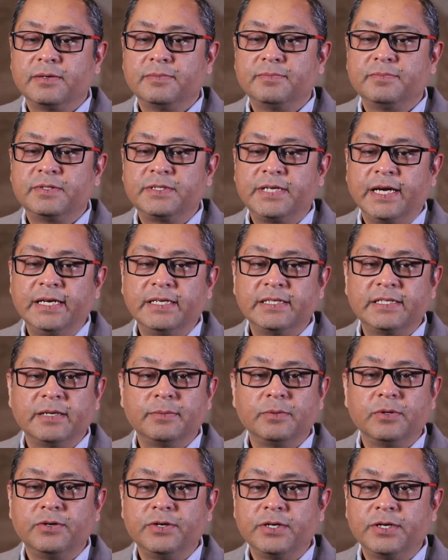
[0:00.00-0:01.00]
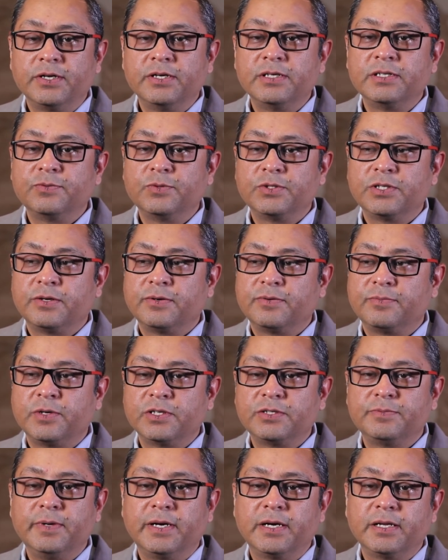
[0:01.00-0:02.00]
steady, stable returns, which are
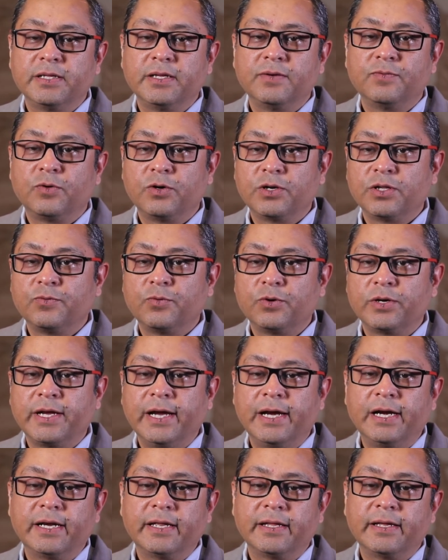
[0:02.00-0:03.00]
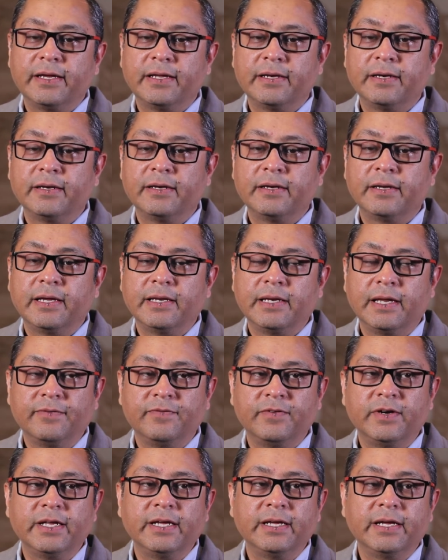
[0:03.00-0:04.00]
much better than what they would get in an
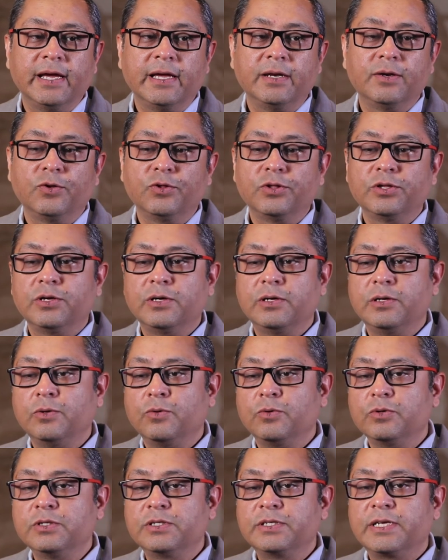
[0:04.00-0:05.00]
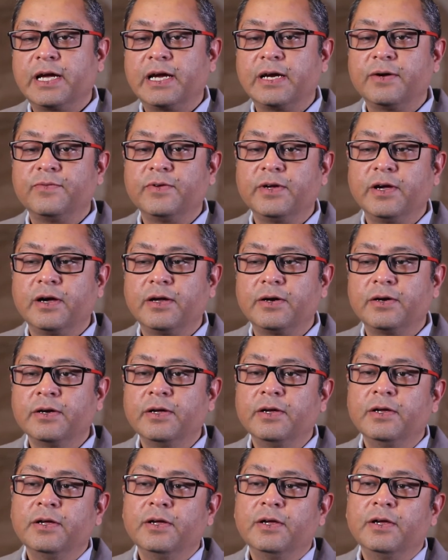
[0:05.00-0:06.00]
FD. And on the loan side, we are
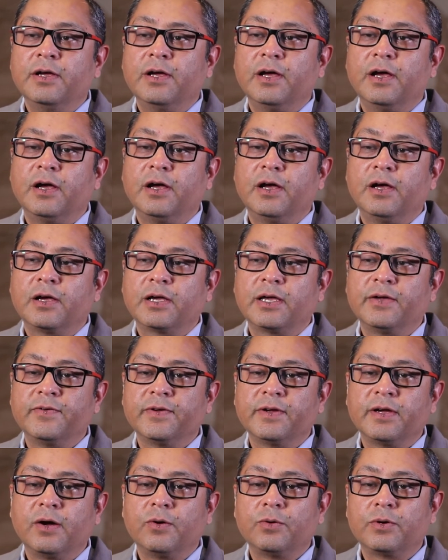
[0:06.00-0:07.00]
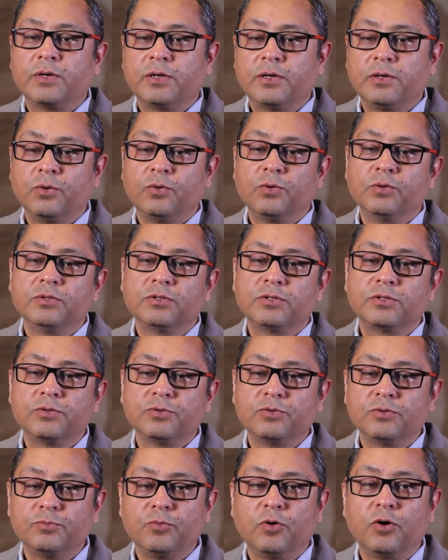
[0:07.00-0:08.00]
giving out loans
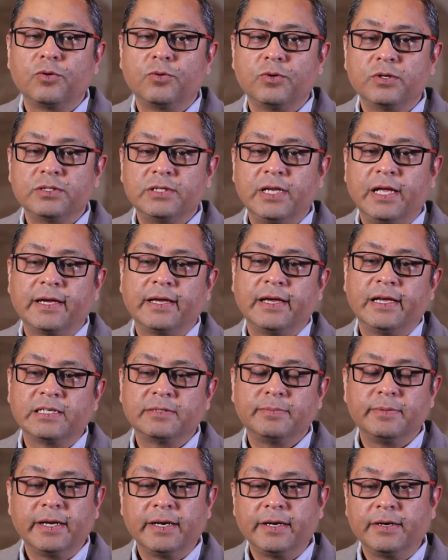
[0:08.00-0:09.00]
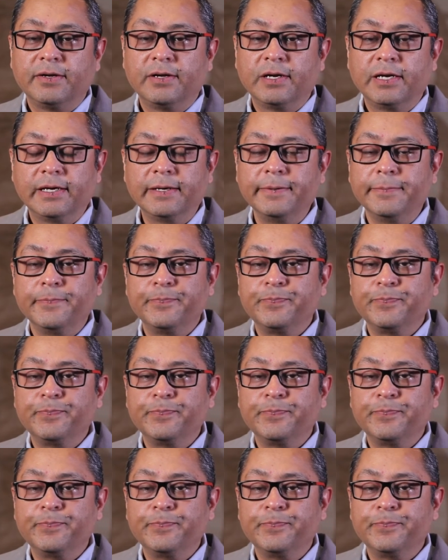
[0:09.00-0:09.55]
to borrowers, like I explained earlier.